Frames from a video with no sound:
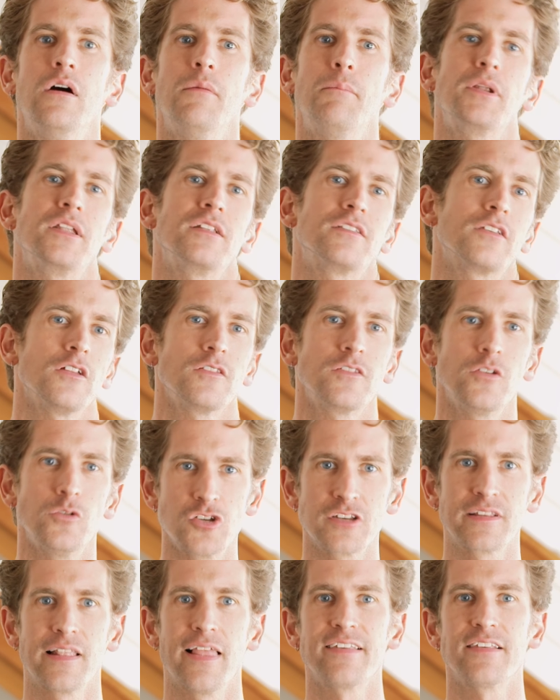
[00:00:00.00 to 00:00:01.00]
But it's also
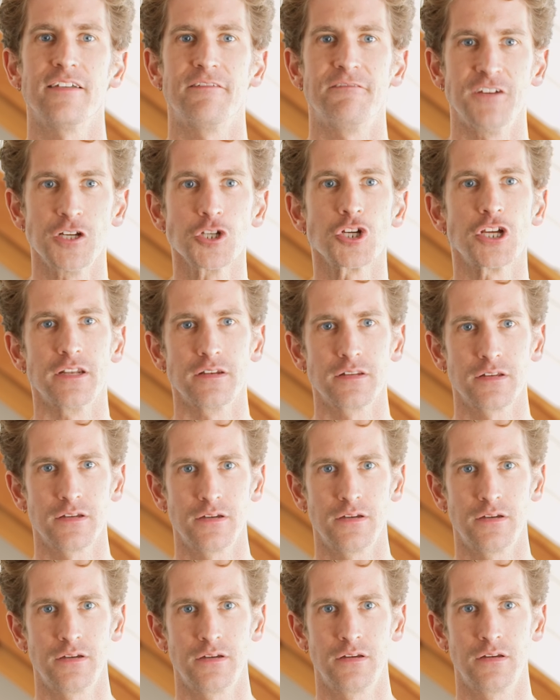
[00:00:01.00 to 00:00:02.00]
just less efficient.
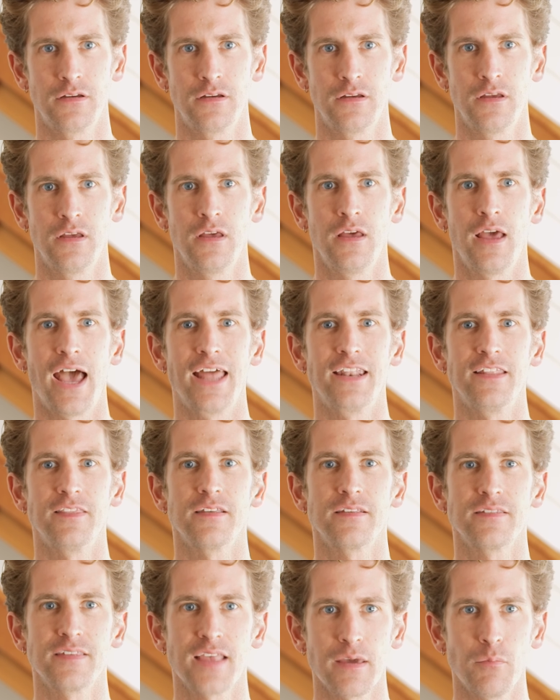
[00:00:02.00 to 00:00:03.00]
And in the
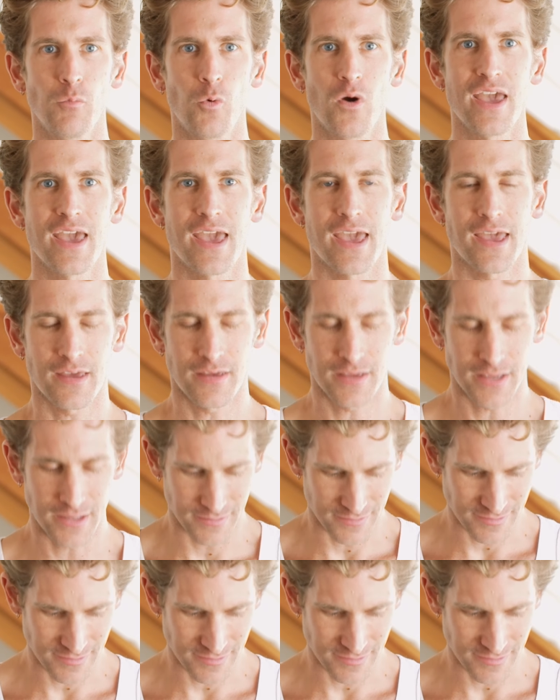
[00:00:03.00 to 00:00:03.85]
same way, in